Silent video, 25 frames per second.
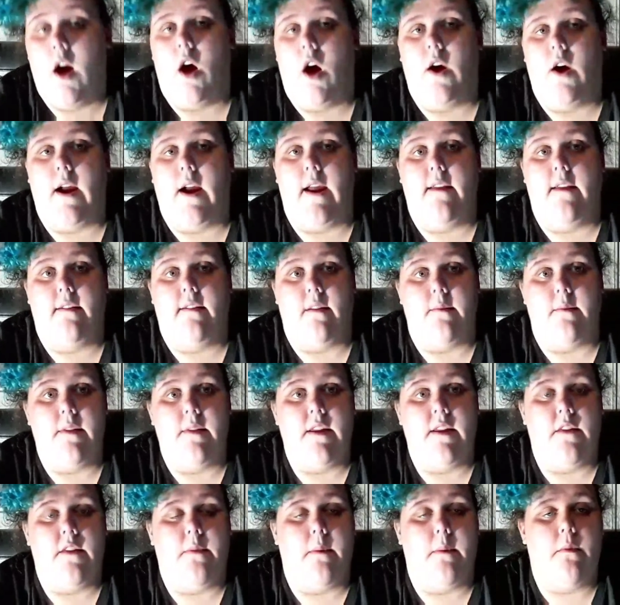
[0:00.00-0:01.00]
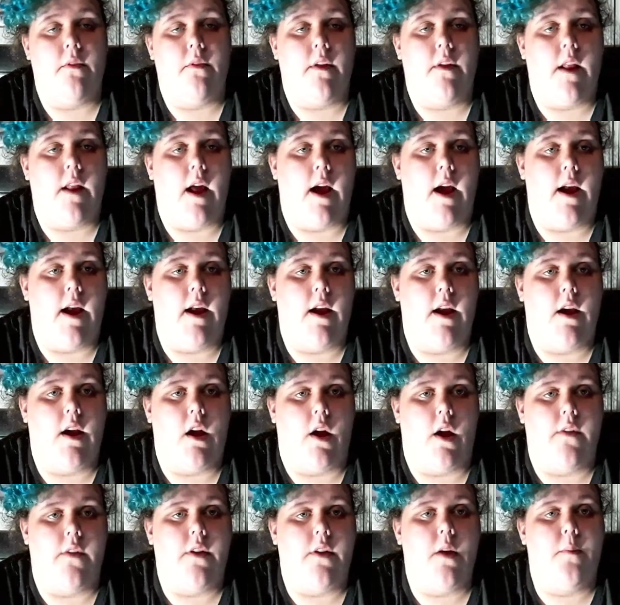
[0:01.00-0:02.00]
Okay, some of these people that I
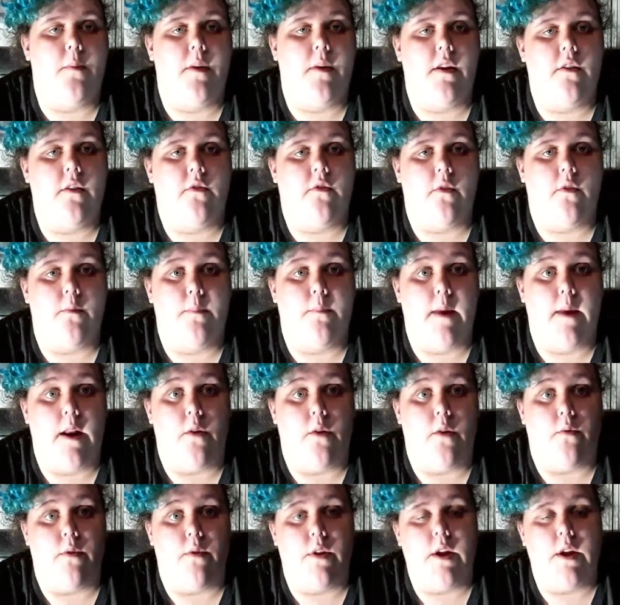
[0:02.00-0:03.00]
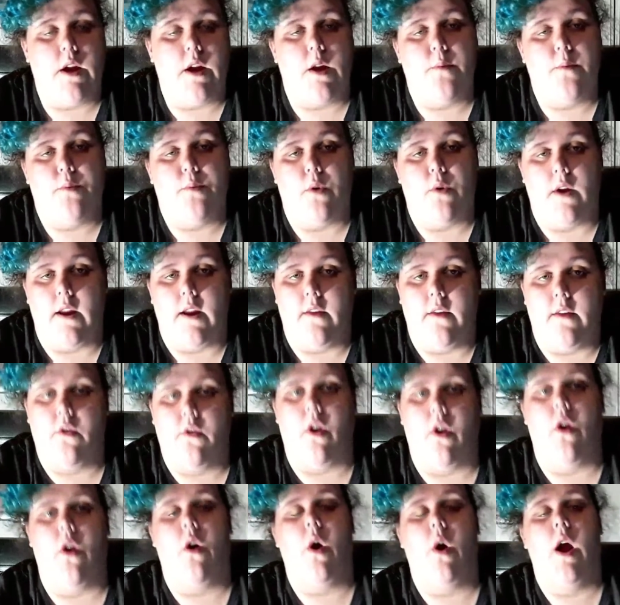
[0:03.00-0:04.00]
got the opinions from made a really good point.
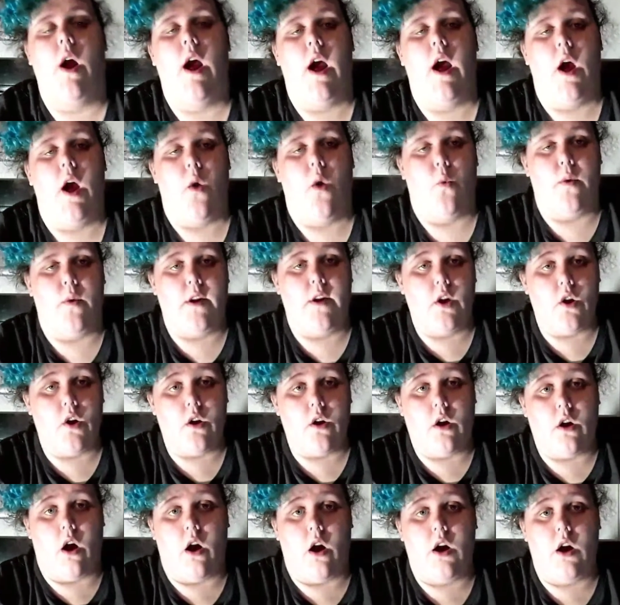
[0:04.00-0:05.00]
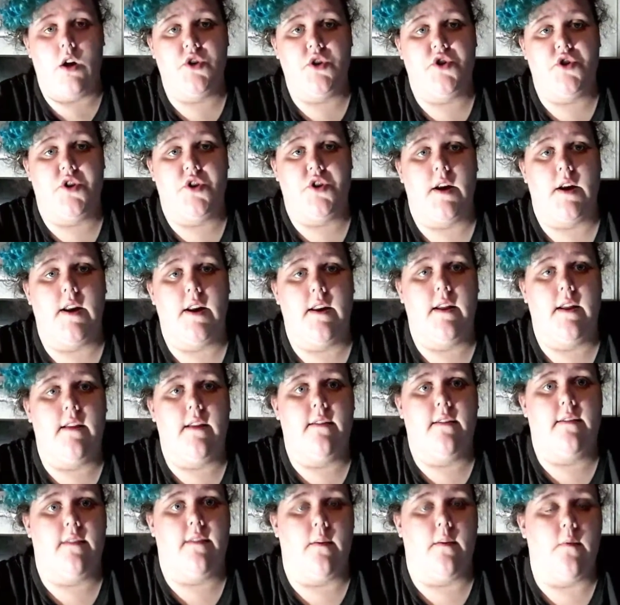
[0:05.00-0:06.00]
So, when you go to college, you're going to
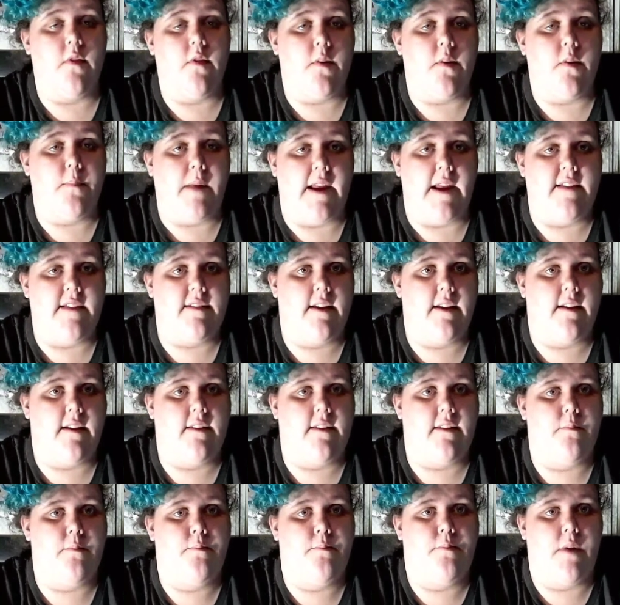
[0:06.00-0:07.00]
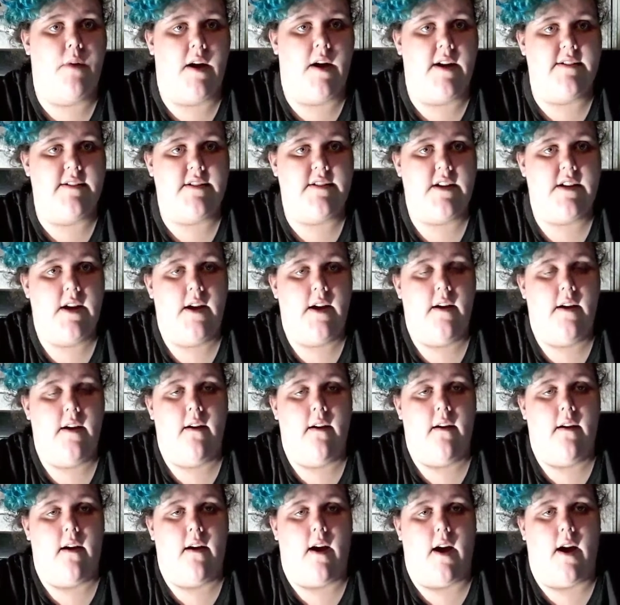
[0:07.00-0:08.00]
need some of the basics, but
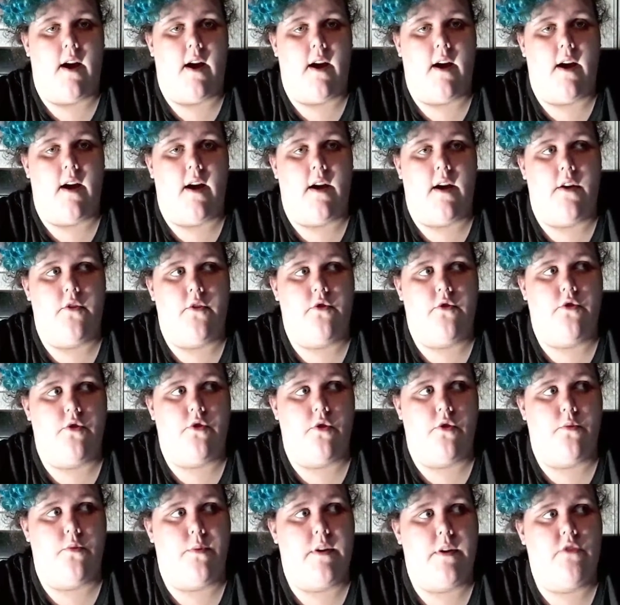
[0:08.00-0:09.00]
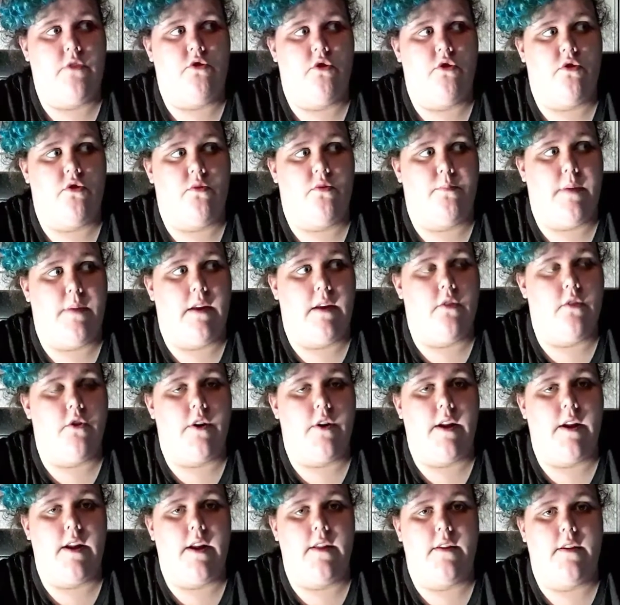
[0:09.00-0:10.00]
should we just be
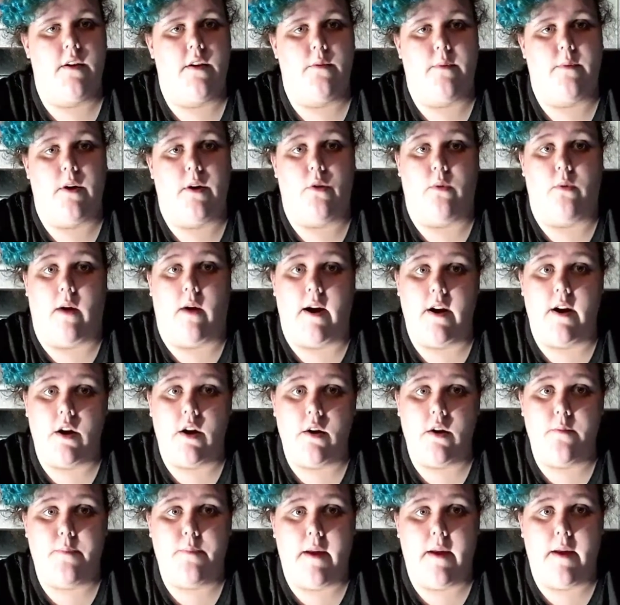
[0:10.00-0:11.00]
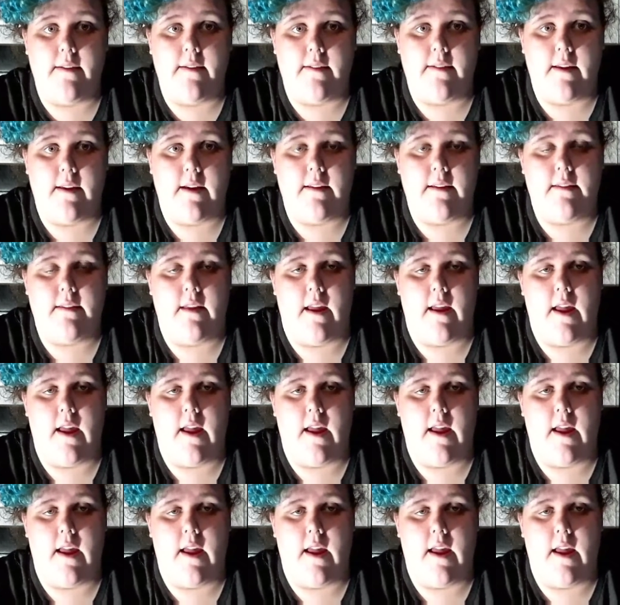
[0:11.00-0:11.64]
learning the required basics